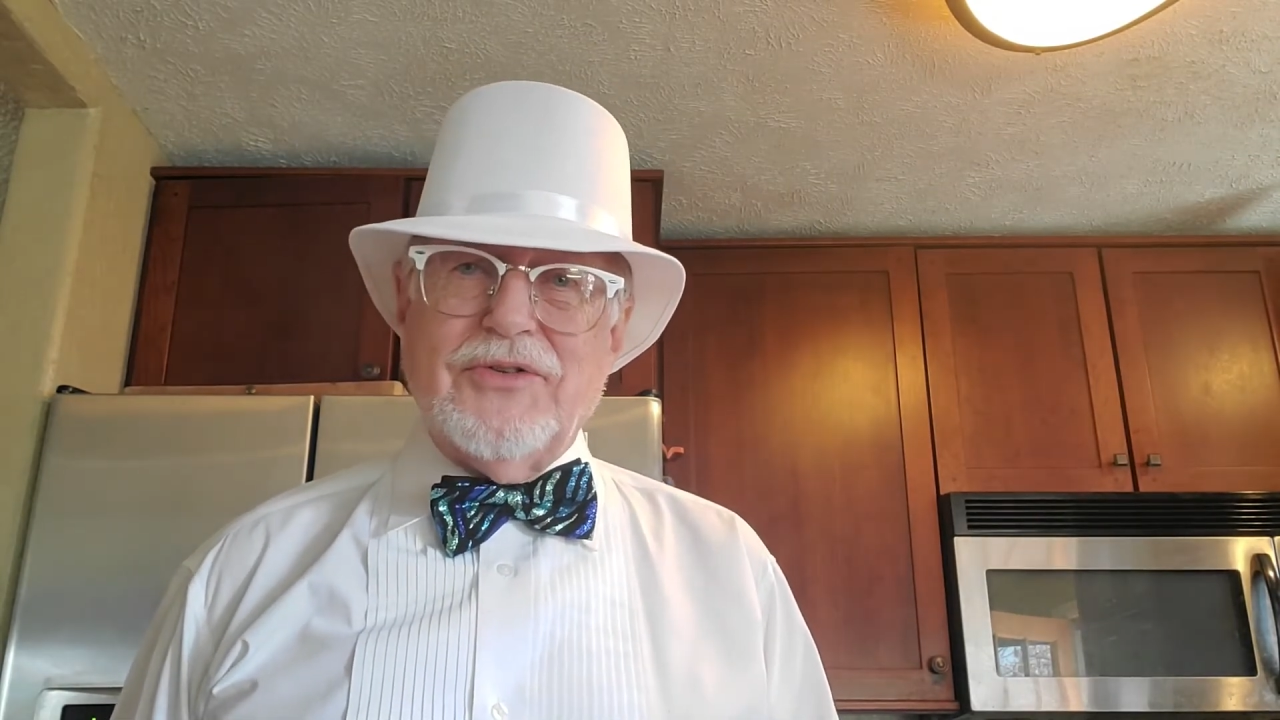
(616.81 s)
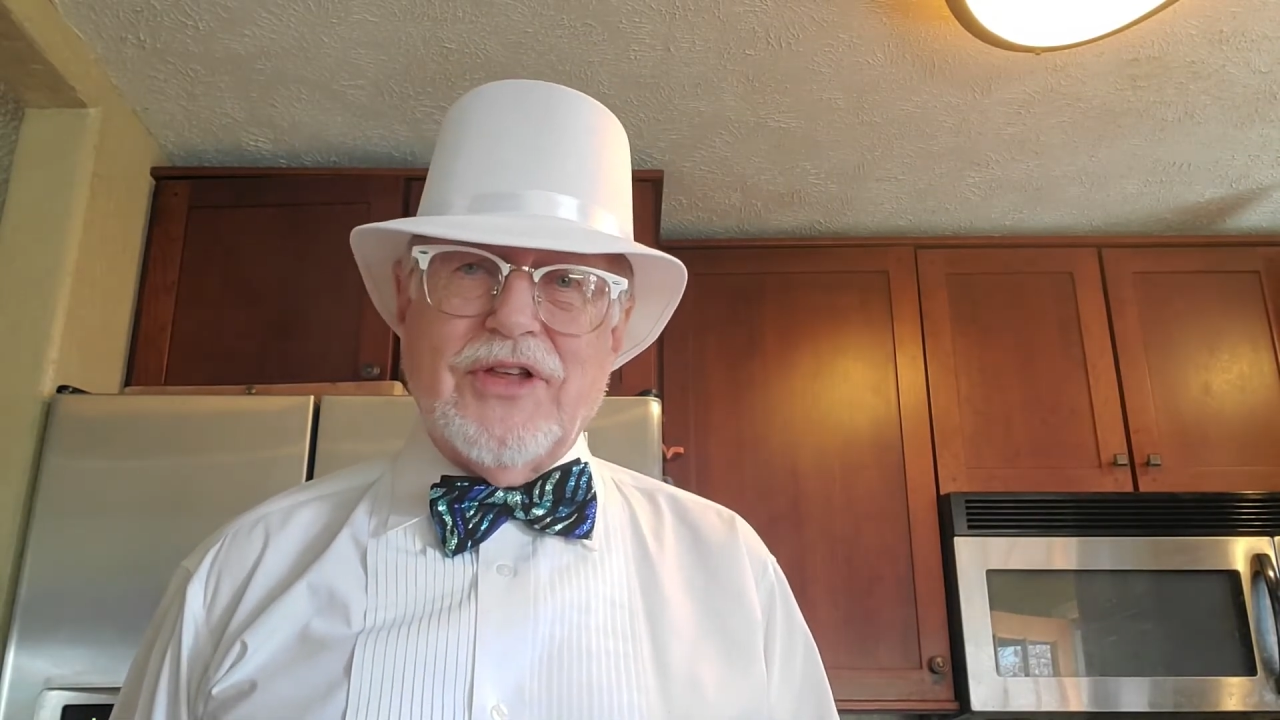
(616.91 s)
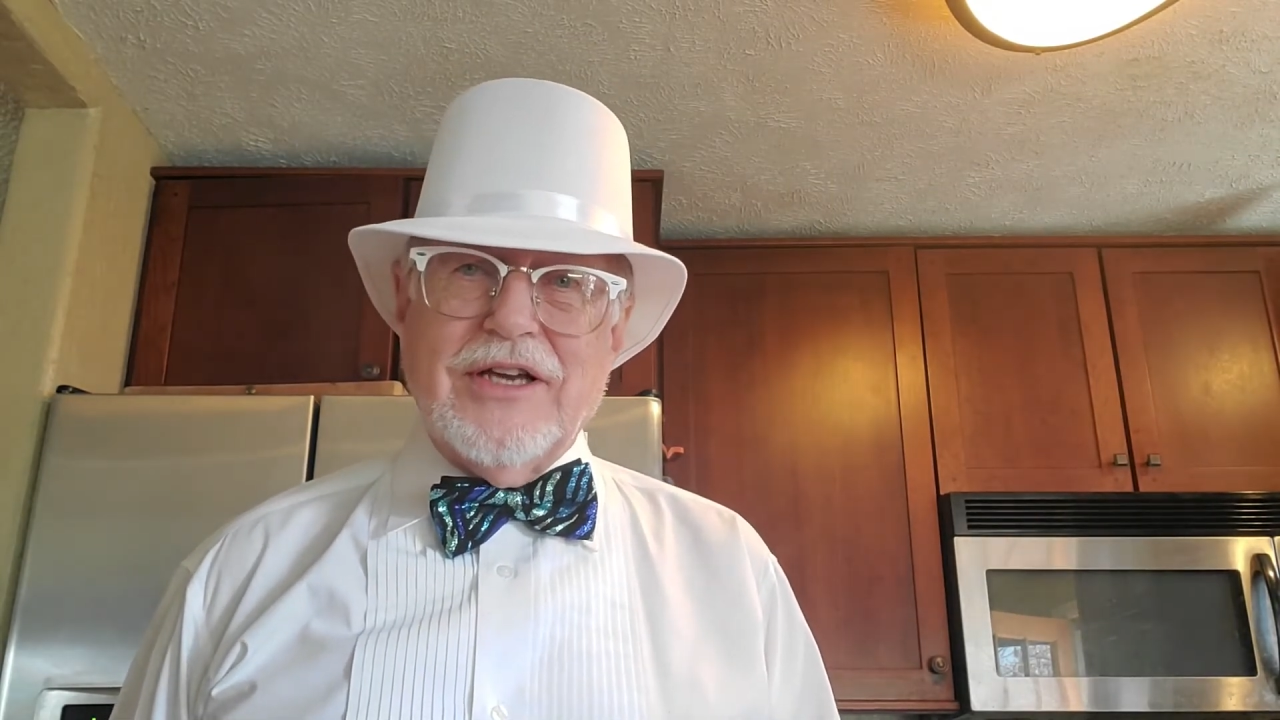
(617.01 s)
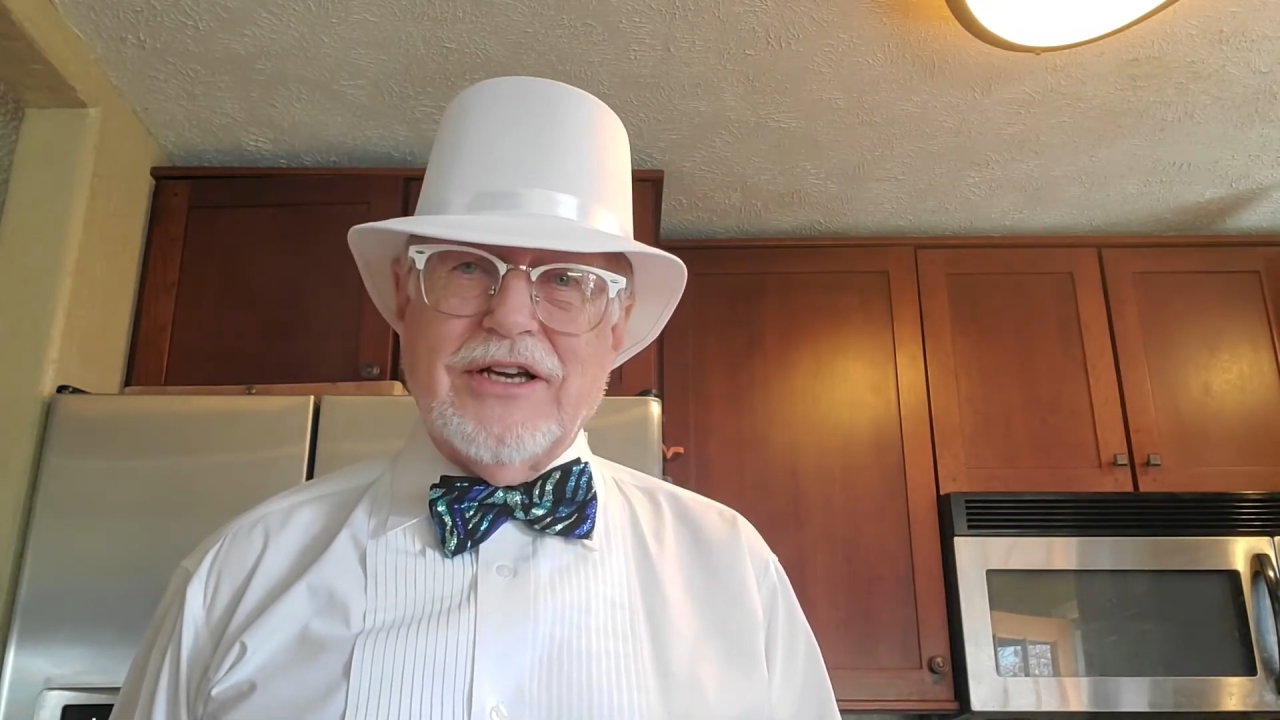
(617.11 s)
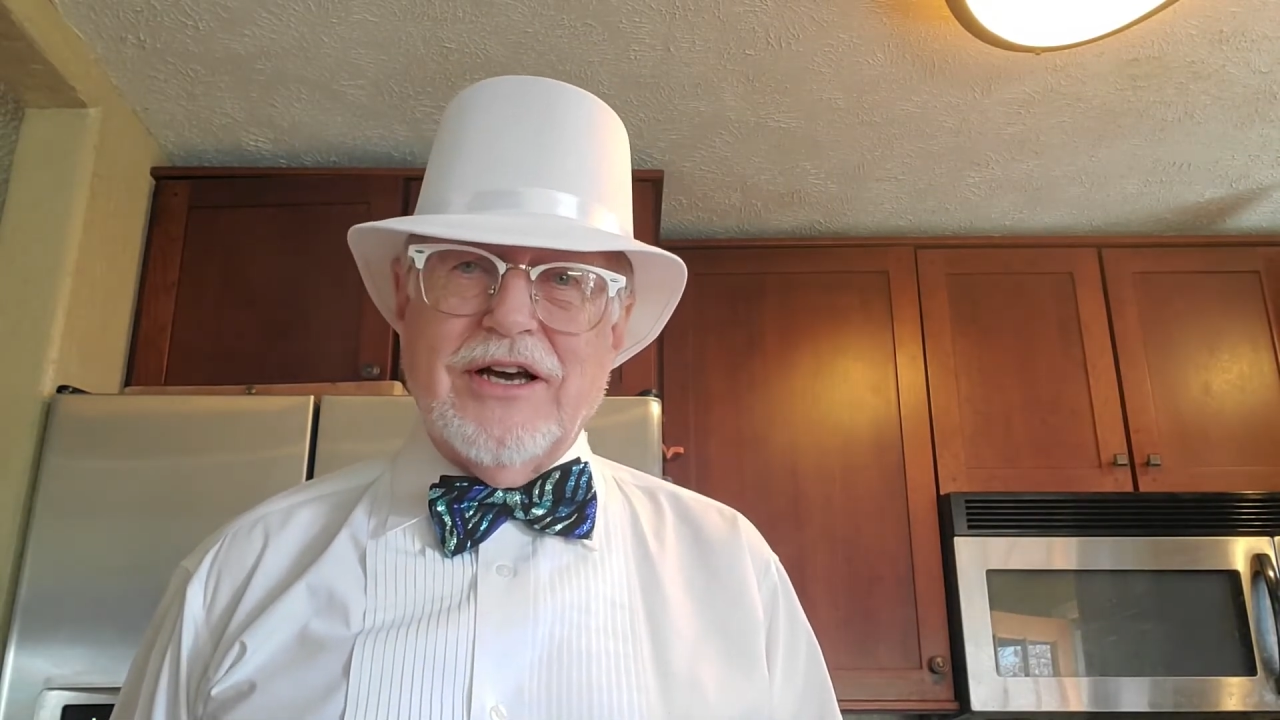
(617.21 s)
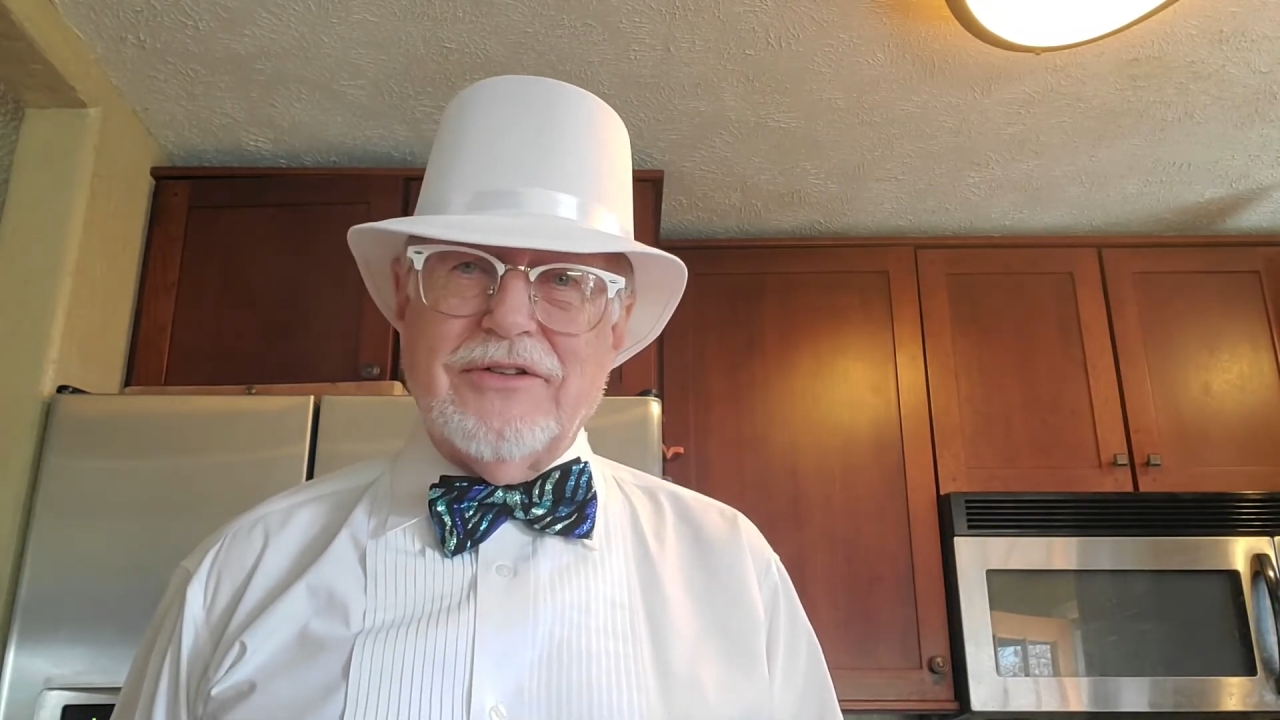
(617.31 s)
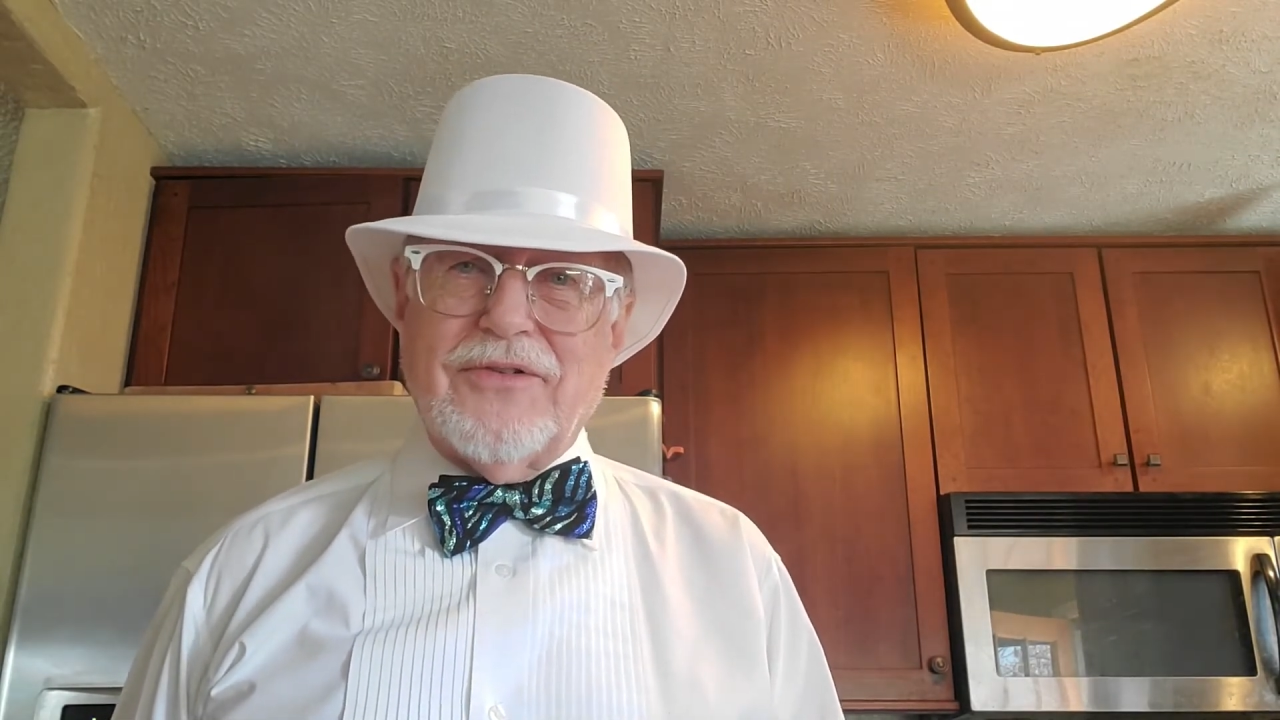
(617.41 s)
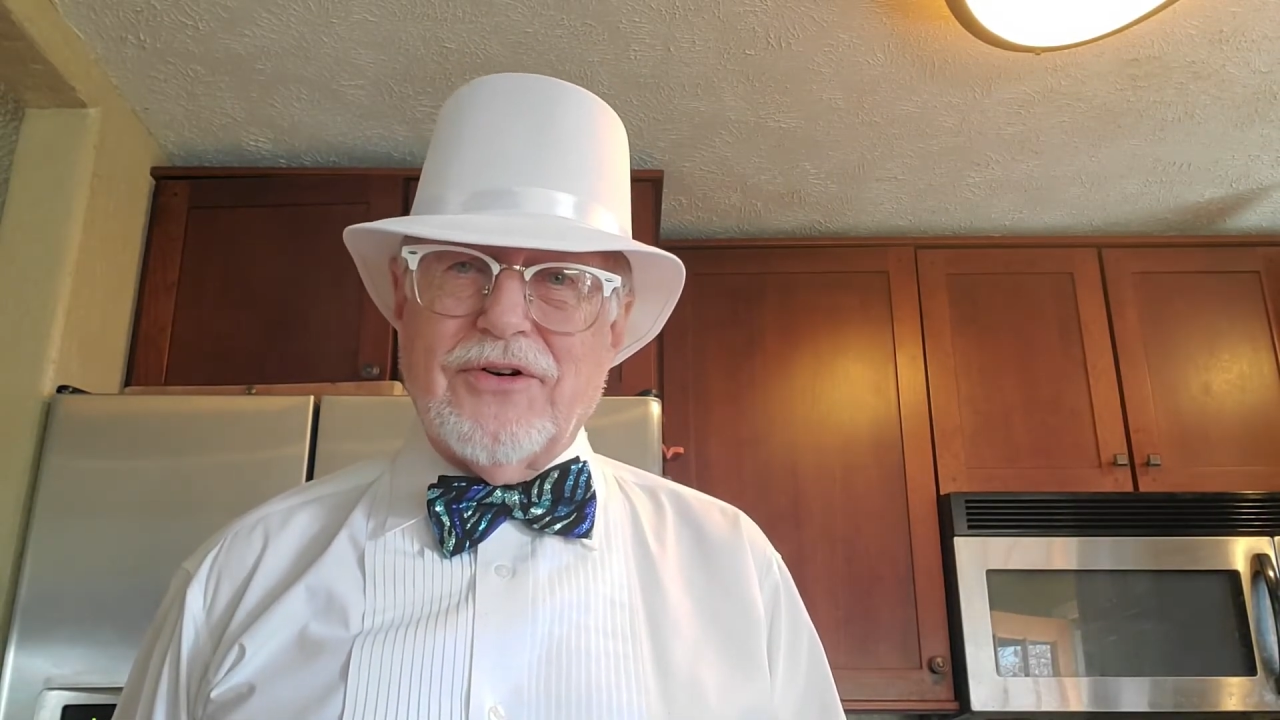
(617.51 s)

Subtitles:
Thank God for